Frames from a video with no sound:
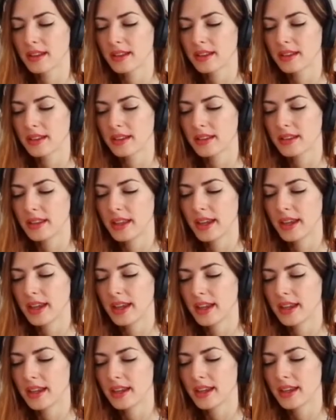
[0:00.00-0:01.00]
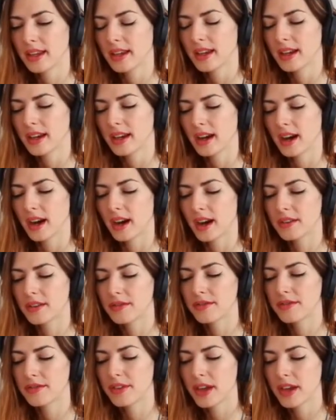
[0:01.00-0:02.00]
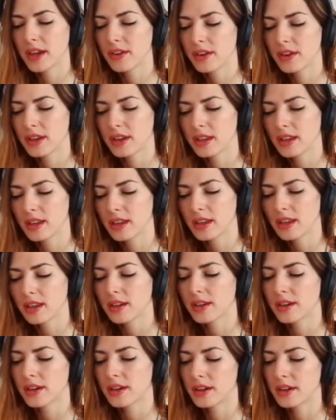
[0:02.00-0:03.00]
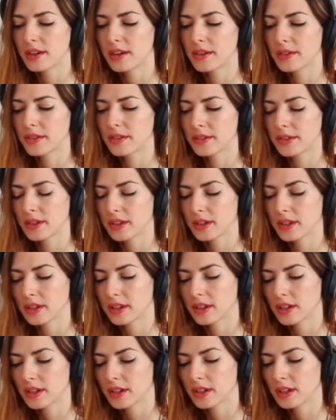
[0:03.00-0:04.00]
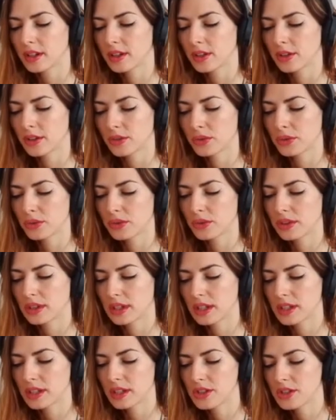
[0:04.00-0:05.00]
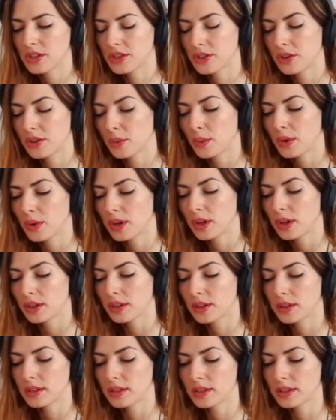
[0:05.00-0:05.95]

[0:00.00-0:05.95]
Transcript: They are very eager to teach the world